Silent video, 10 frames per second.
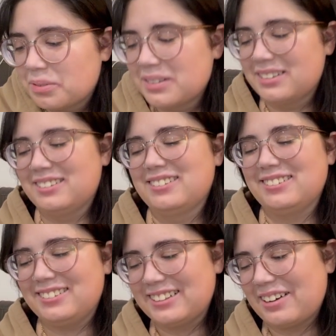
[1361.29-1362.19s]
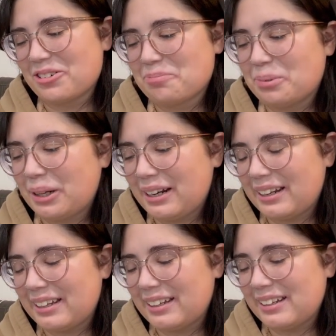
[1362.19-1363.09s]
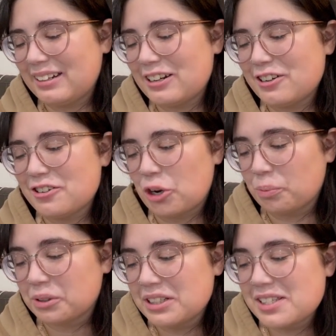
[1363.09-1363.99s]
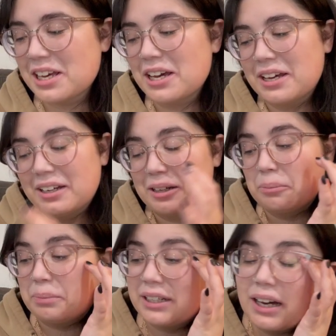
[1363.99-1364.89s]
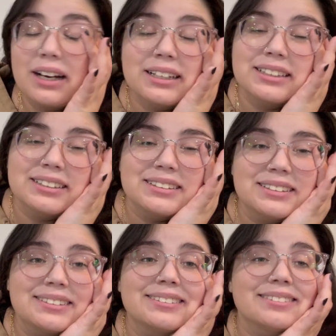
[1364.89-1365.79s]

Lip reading: I'm gonna put it in no please because